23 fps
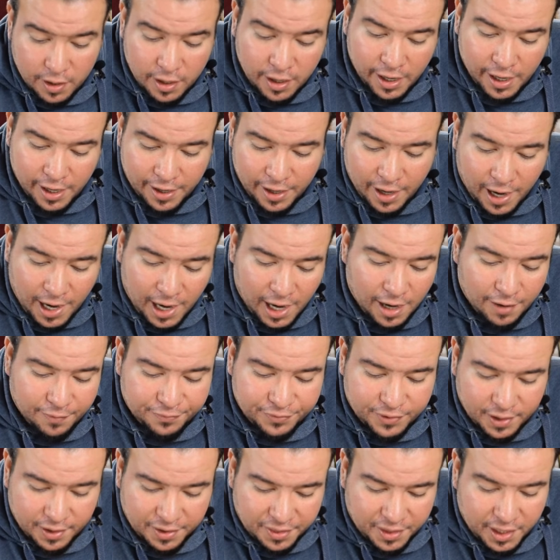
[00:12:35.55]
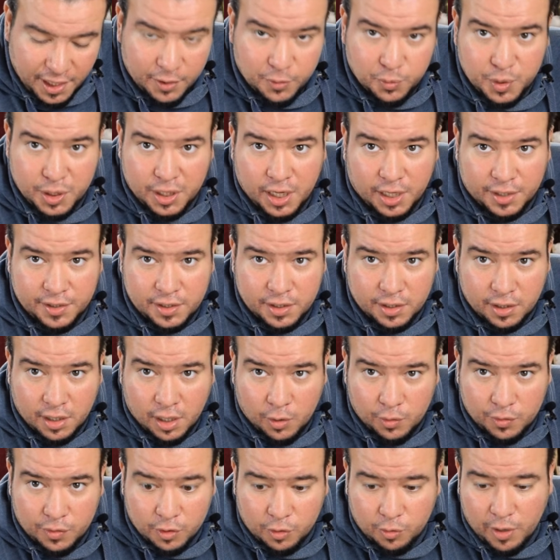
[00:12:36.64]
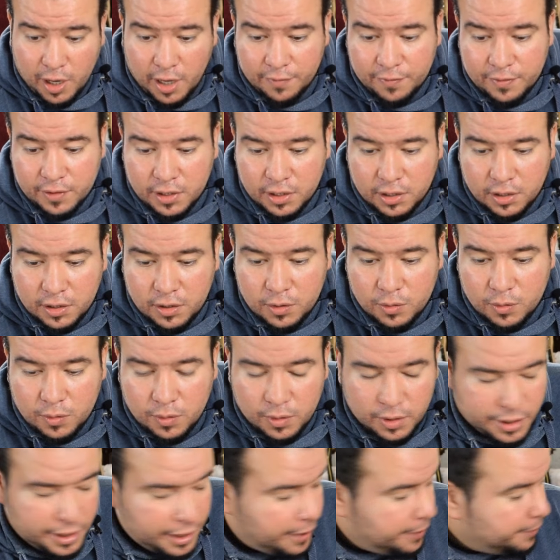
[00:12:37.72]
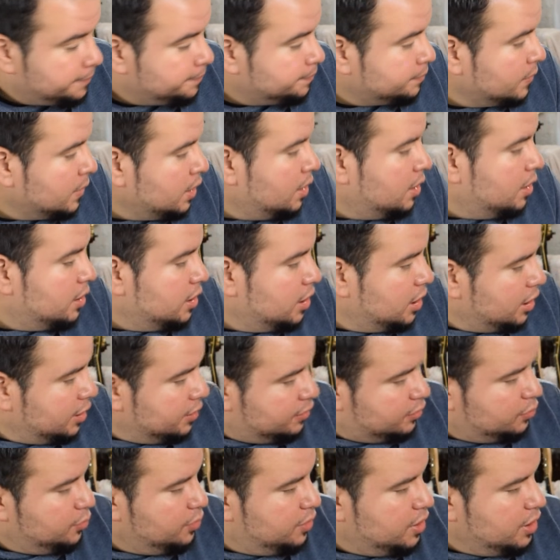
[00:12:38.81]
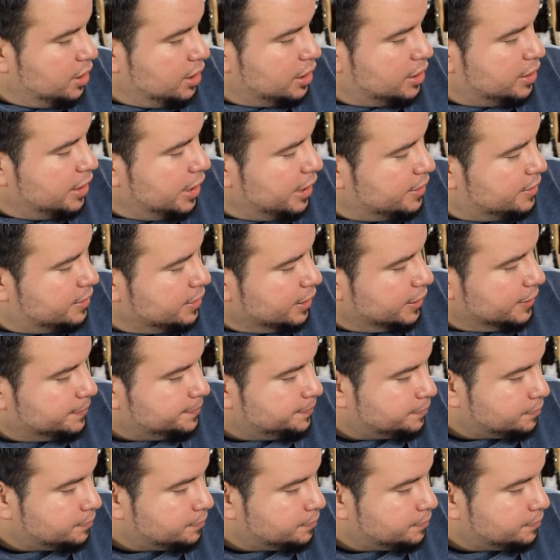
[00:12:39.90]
and after that we got here now the graphic EQ, okay? Into the ignitor.